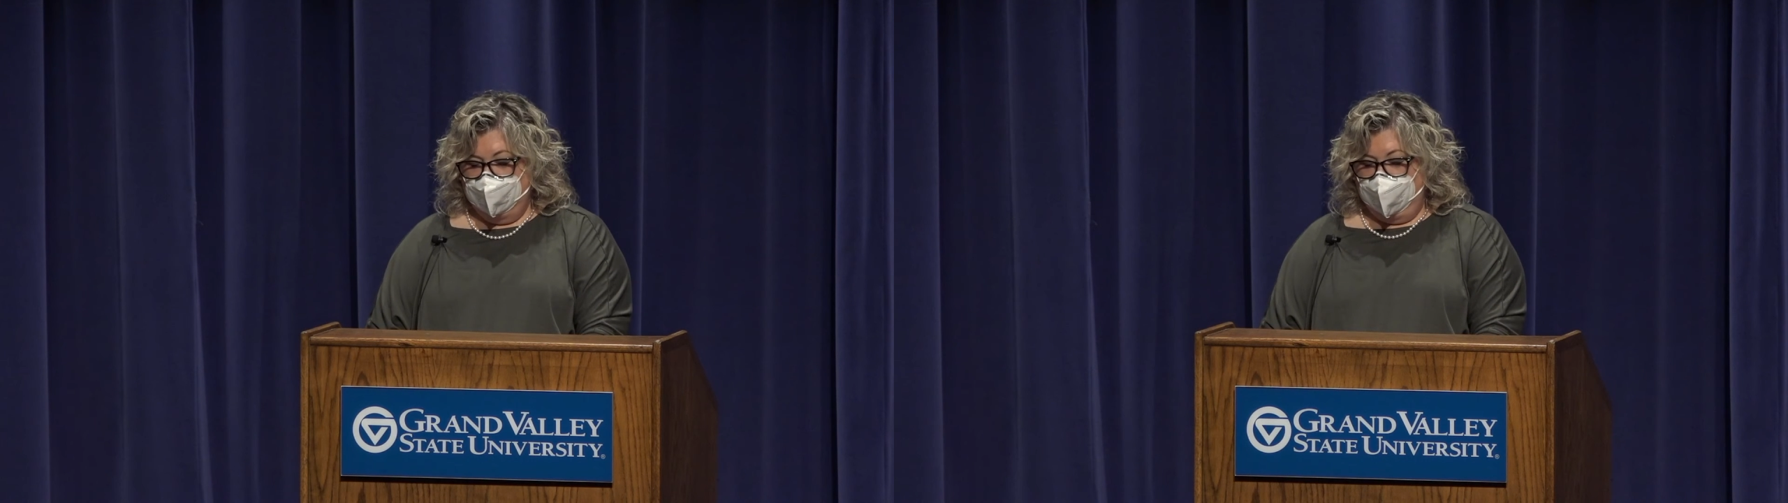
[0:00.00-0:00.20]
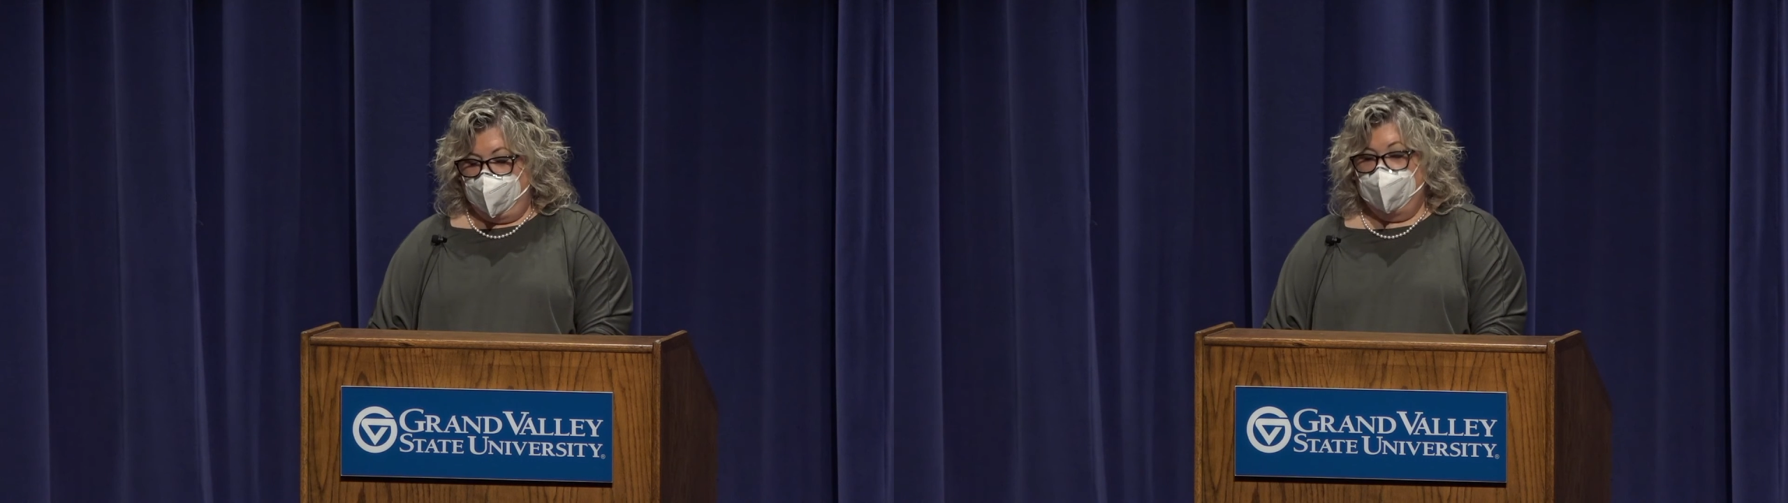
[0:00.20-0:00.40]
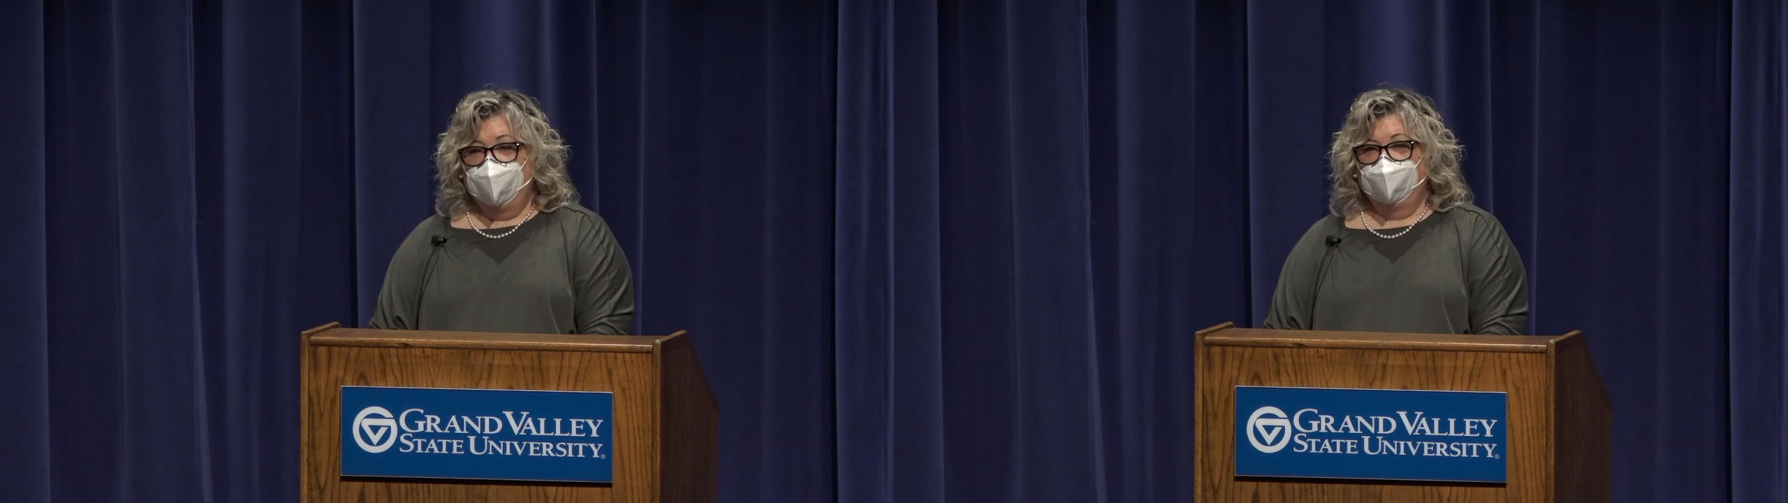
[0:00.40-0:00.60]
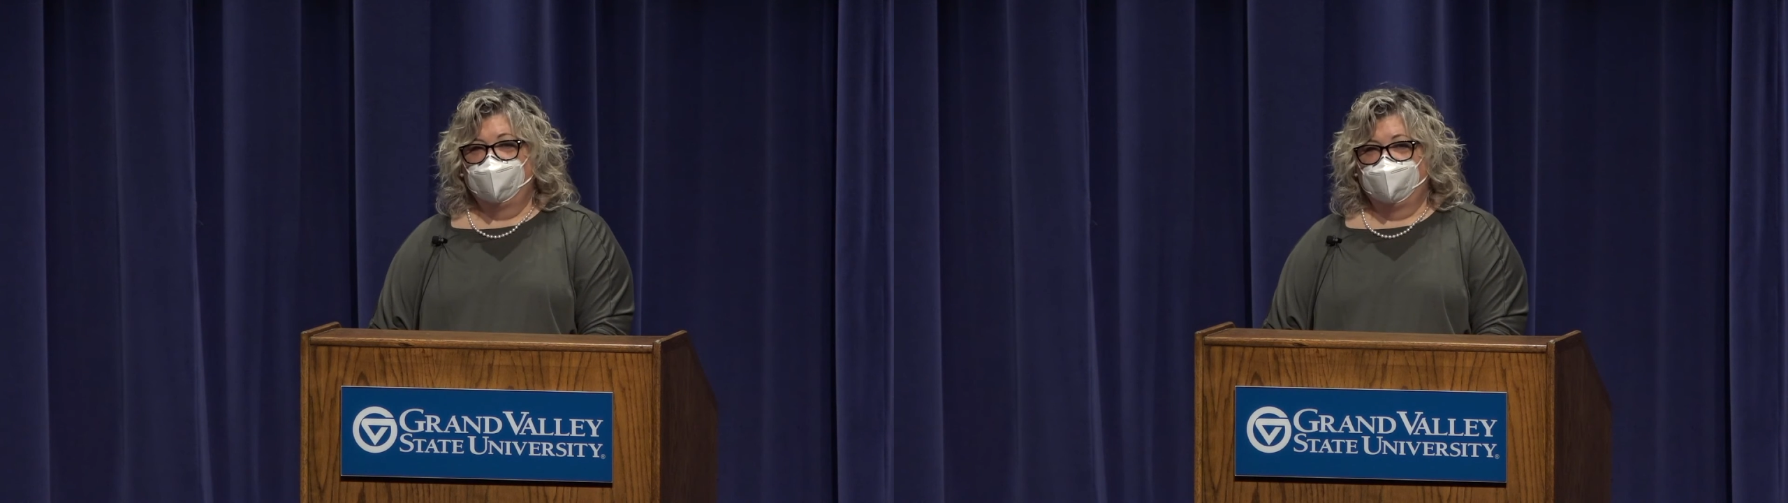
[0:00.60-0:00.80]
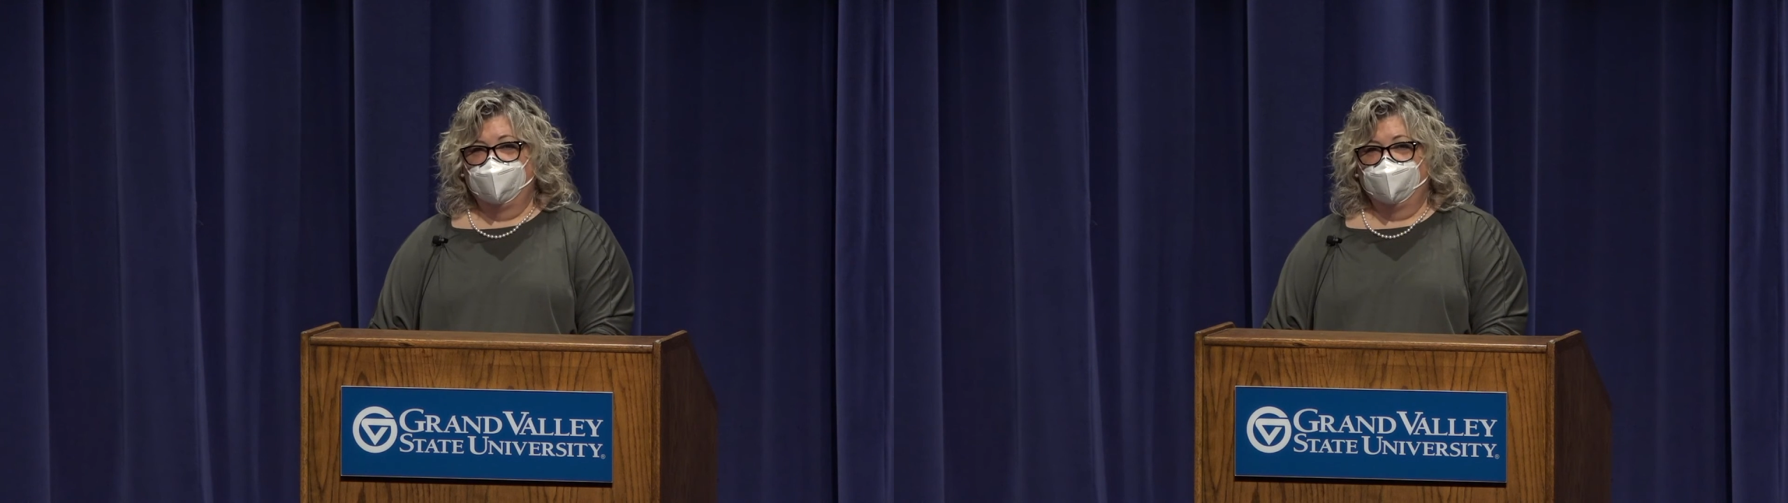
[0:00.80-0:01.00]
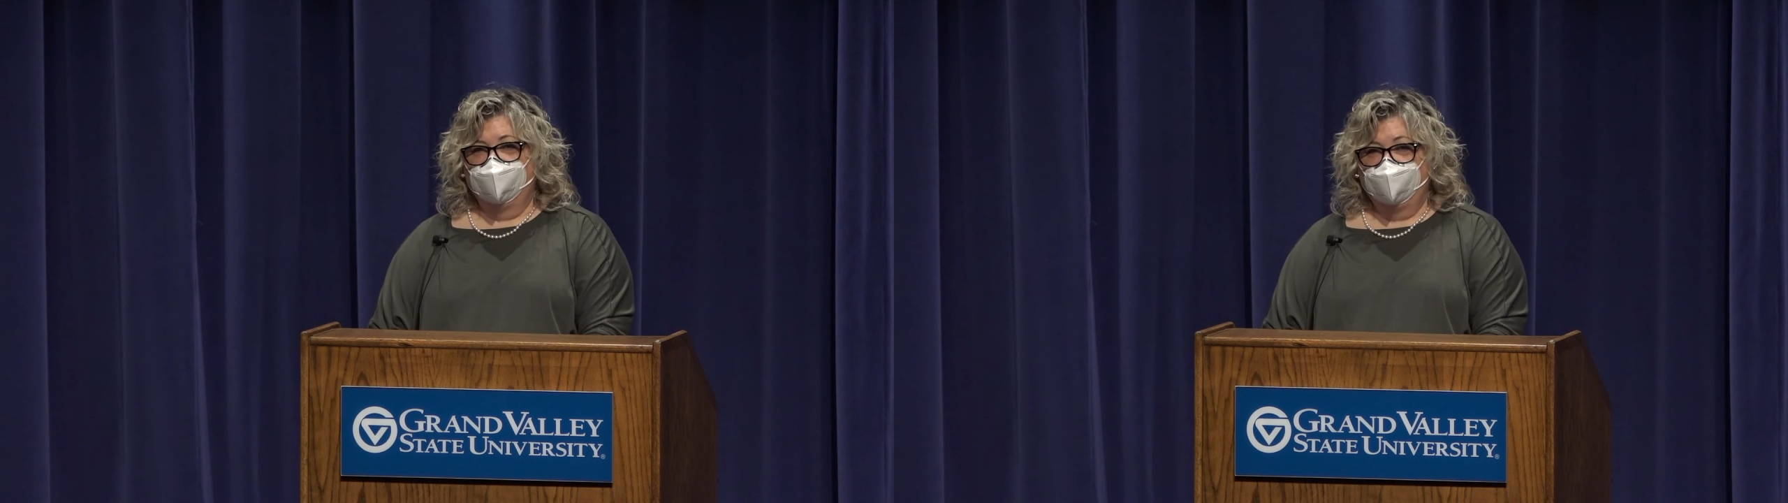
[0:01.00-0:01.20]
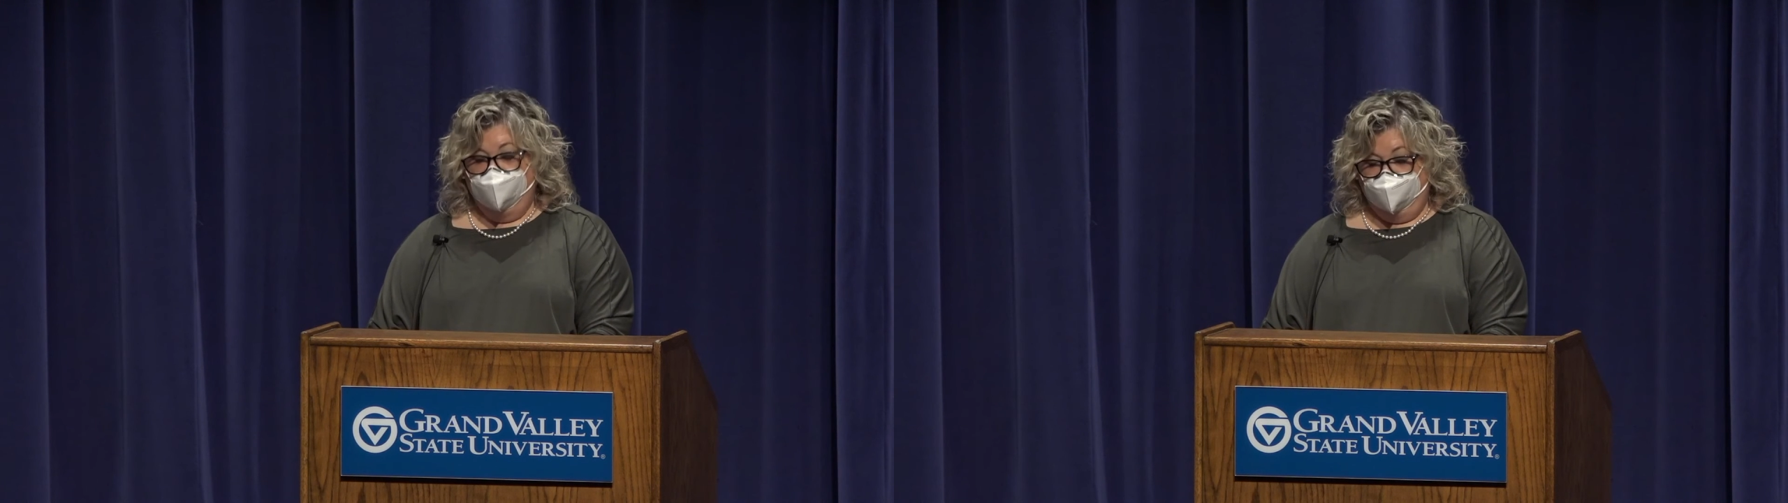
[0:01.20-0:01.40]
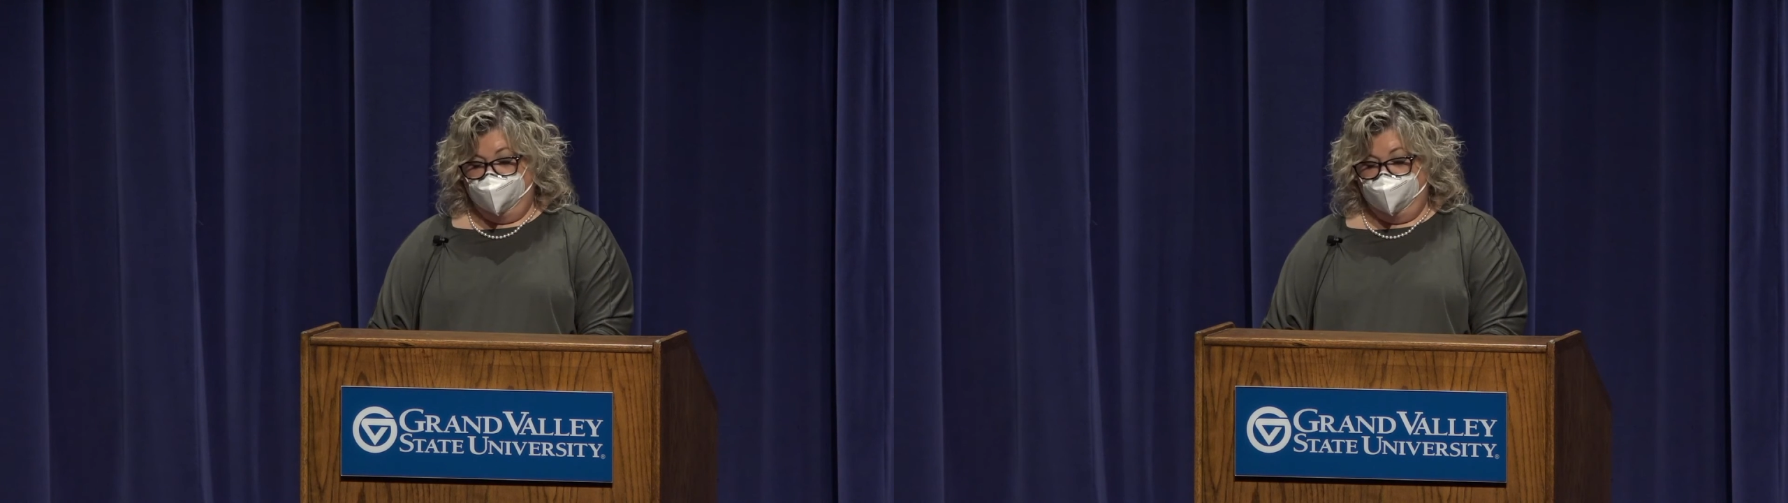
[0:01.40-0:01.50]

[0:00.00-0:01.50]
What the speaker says: I had dear,